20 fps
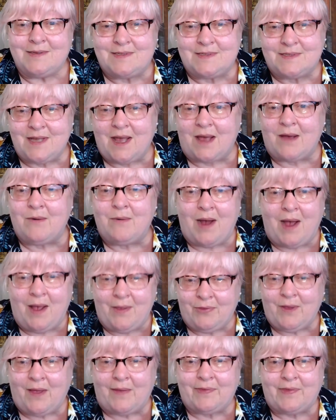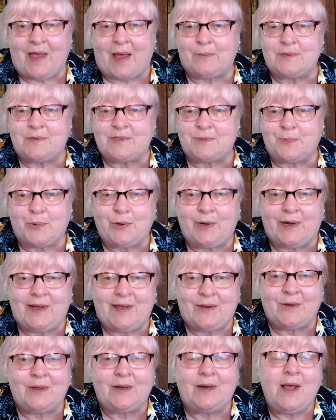So I thought that was
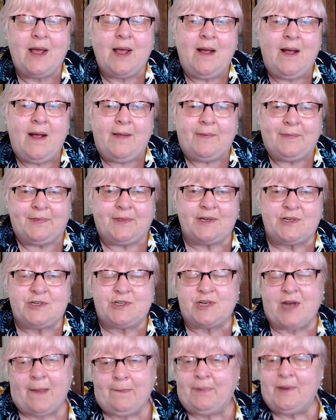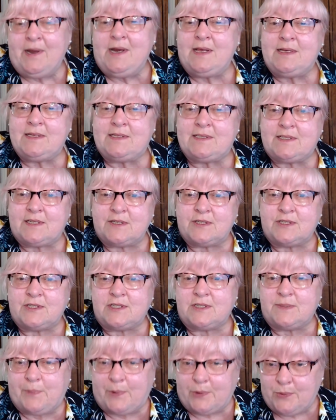pretty good. The Japanese
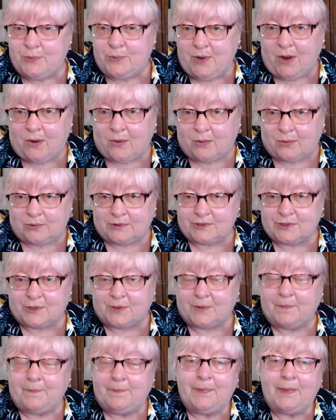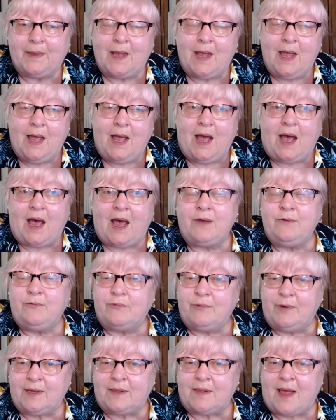spoon holder,
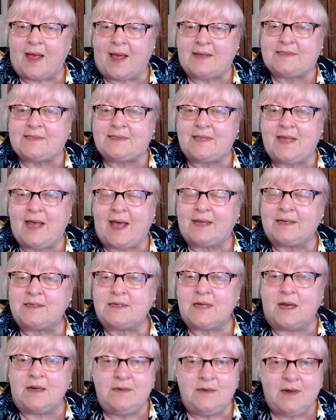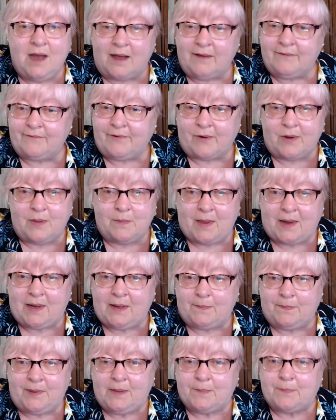I realized that not very
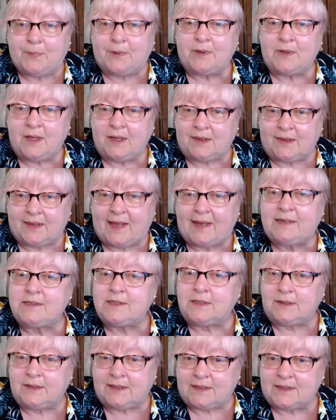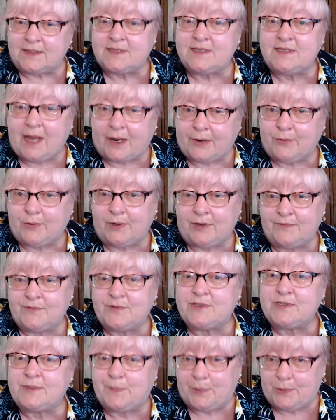many people collect little
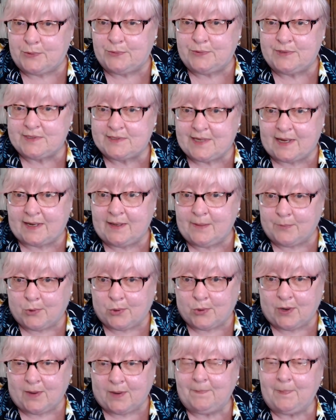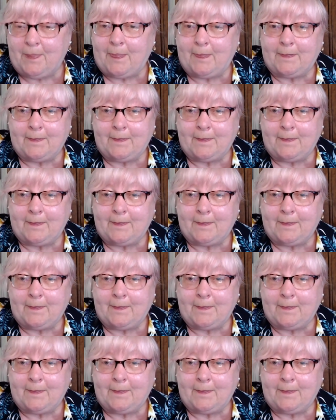decorative spoons anymore.